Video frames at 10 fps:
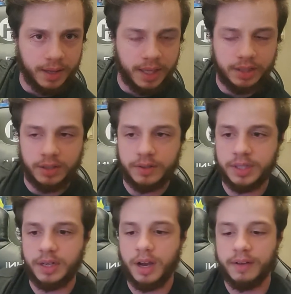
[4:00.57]
It turns
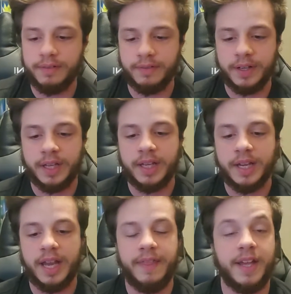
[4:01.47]
it off,
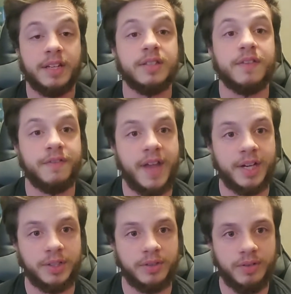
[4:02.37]
and that does a
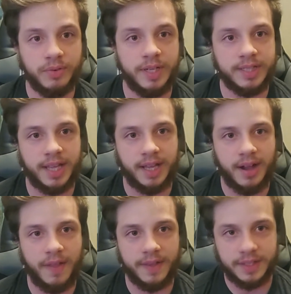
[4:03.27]
factory reset
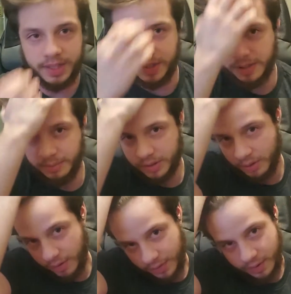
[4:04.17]
on the system.
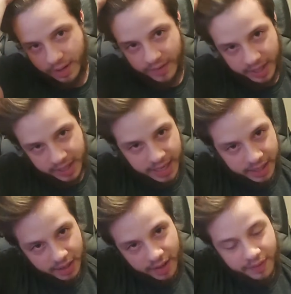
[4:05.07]
So if you have any
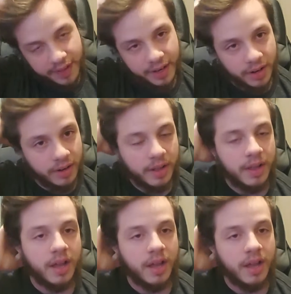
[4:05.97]
data on there,